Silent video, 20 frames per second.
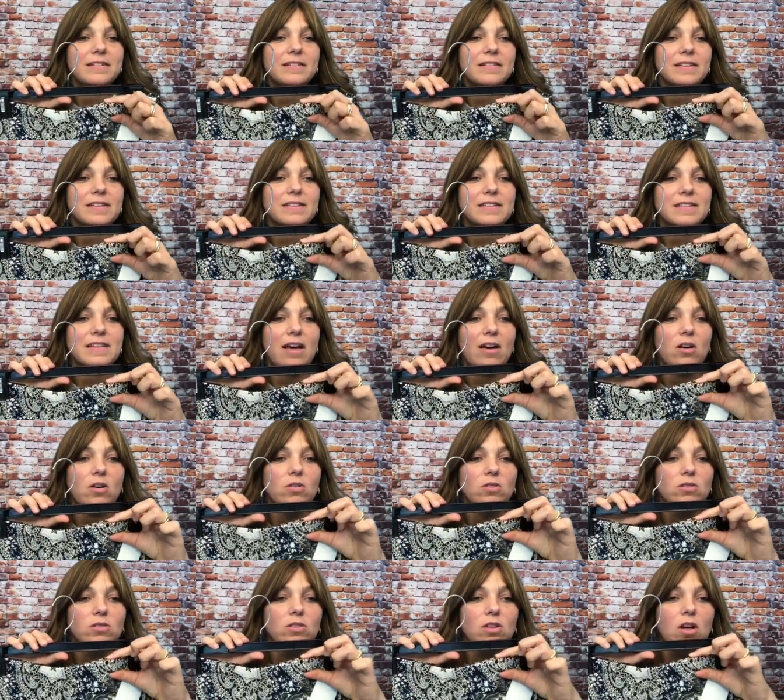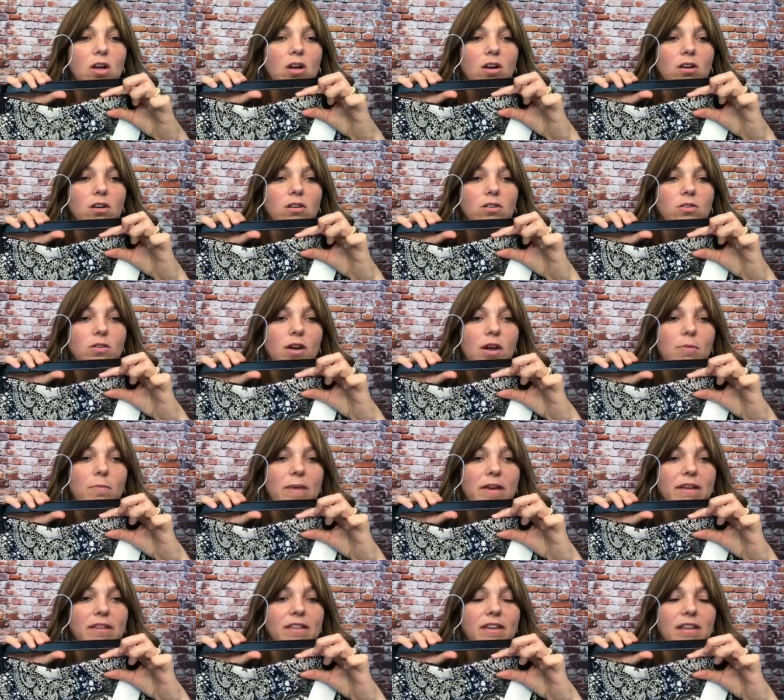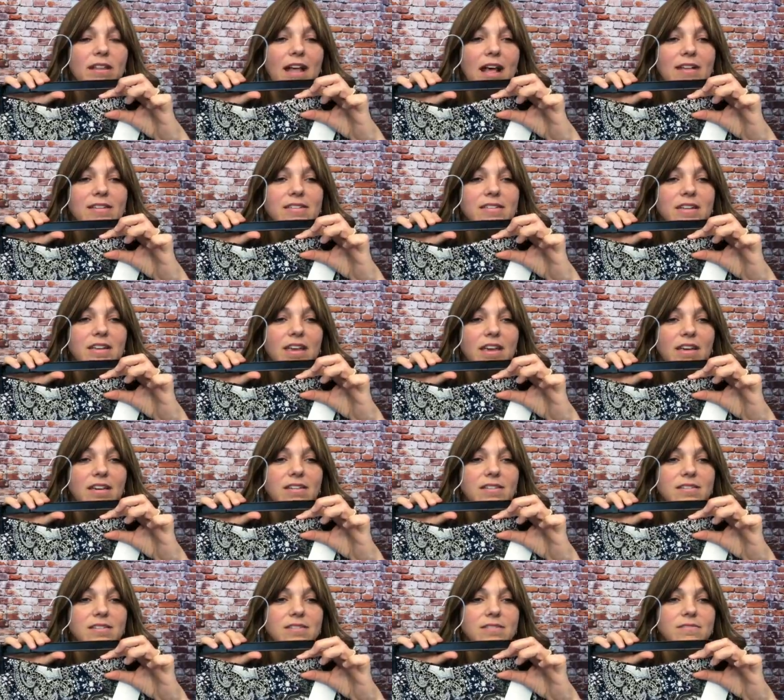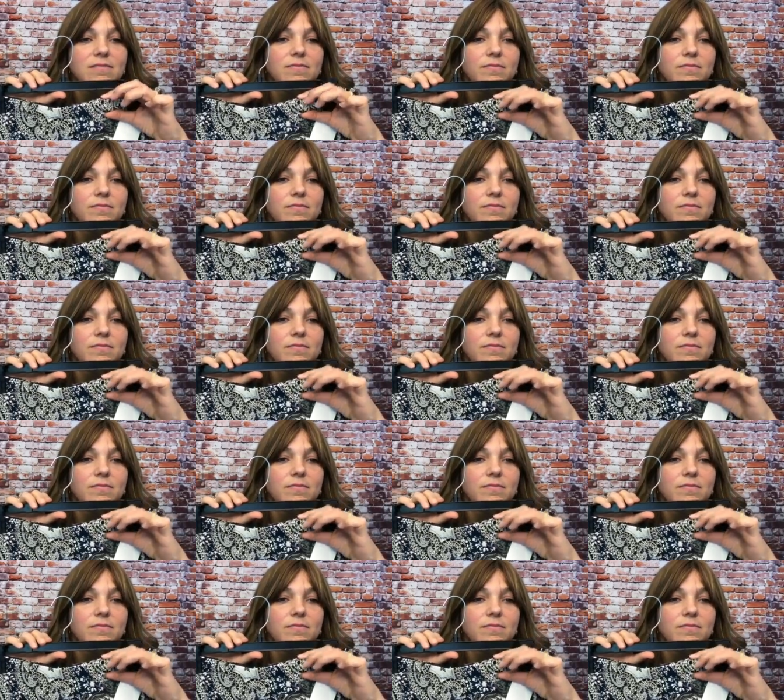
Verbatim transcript: This is how long or how big the elastic is.